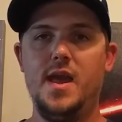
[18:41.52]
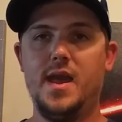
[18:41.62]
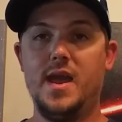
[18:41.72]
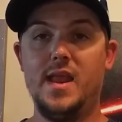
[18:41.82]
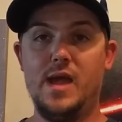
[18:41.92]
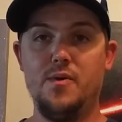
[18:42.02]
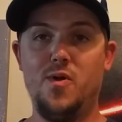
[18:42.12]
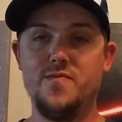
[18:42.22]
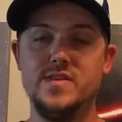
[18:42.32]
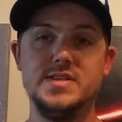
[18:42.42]
And I will
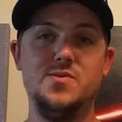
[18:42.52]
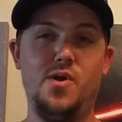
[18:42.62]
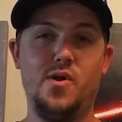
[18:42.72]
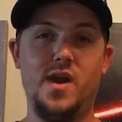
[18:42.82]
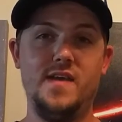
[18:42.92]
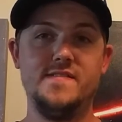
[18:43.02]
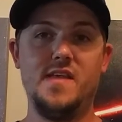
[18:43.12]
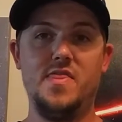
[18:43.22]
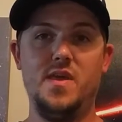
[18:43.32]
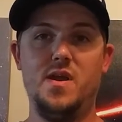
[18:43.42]
hopefully see you all guys
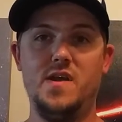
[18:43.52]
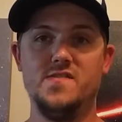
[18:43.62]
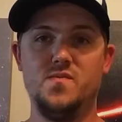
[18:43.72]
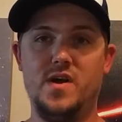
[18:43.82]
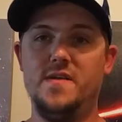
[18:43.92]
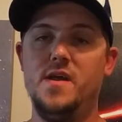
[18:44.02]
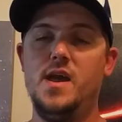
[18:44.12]
there as well.